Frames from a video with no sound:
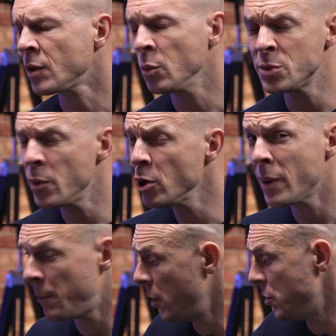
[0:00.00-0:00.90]
We spoke
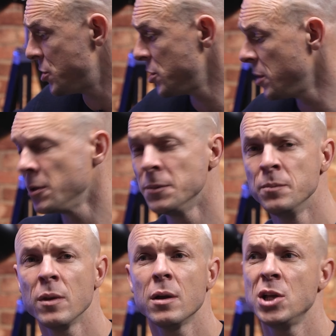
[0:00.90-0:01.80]
about post.
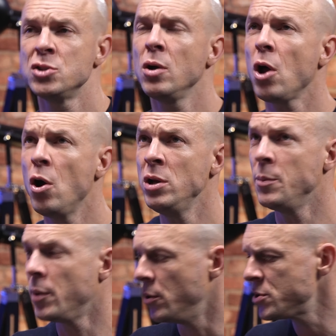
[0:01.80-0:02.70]
It's not only
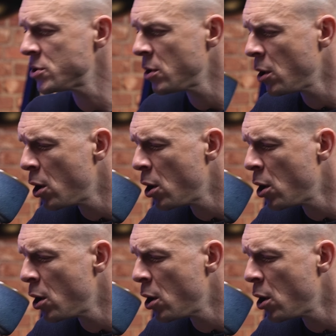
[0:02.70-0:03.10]
post,